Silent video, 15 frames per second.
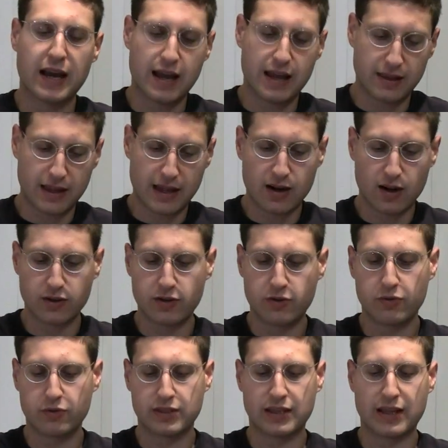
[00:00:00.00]
and then I'll
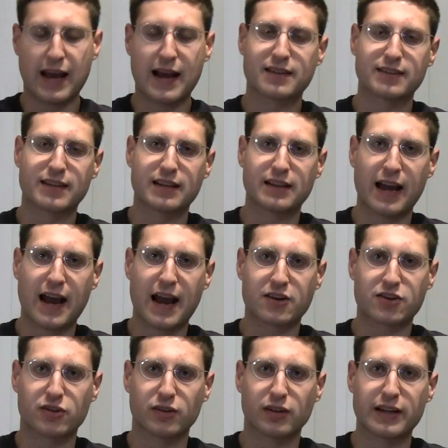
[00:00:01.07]
use the headset to
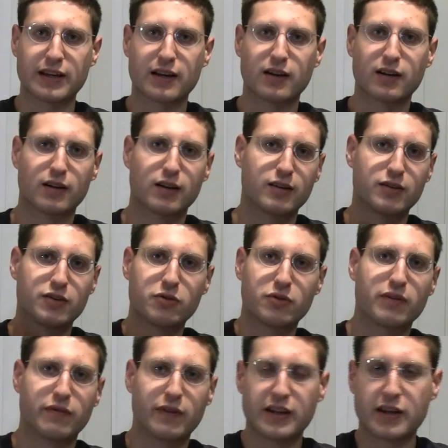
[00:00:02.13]
actually do
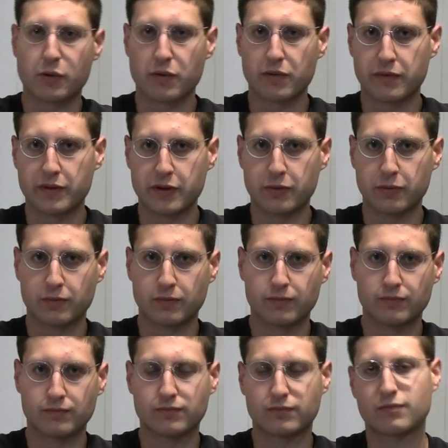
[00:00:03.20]
the video review.
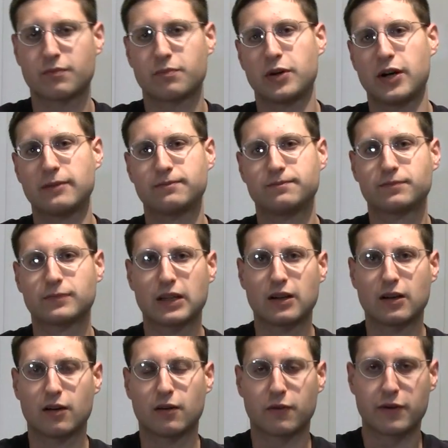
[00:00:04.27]
But
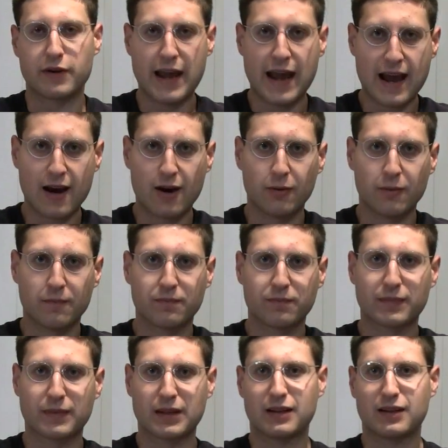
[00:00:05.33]
for now,
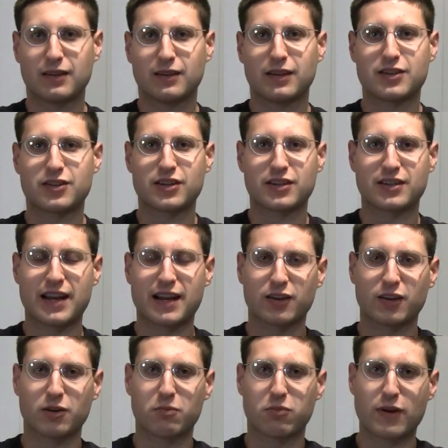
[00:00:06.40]
let's just take a
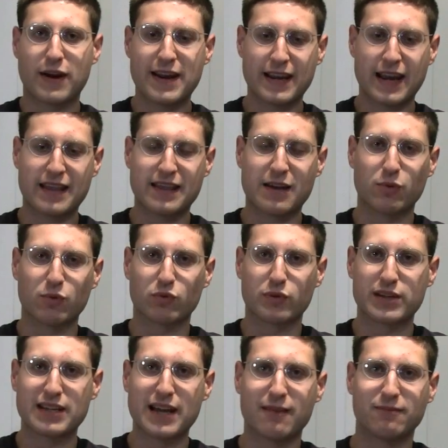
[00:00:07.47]
little break and then we'll
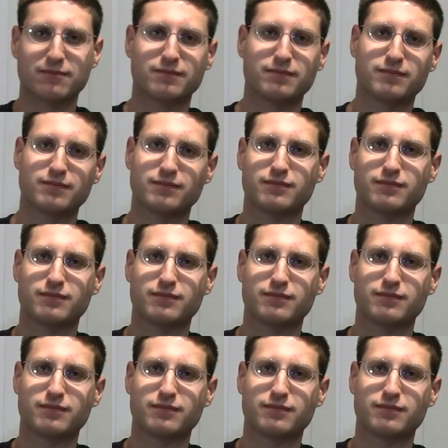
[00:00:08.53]
reset.